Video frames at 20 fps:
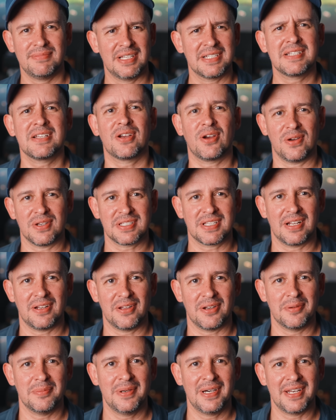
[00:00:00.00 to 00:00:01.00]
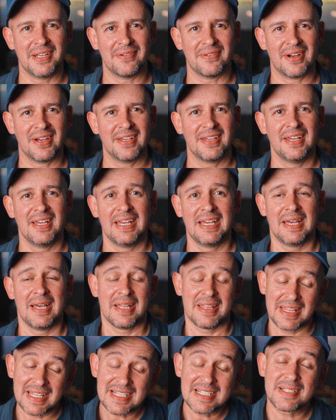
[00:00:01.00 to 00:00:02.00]
doesn't cost a lot of money, right?
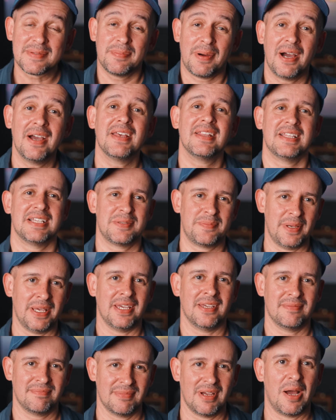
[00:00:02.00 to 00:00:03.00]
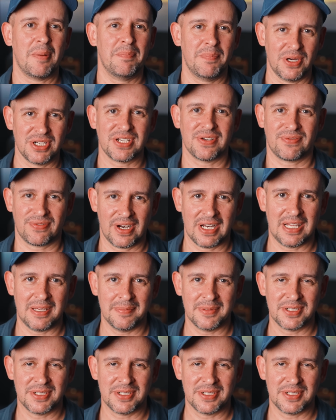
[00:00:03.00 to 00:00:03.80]
Despite this being a budget-friendly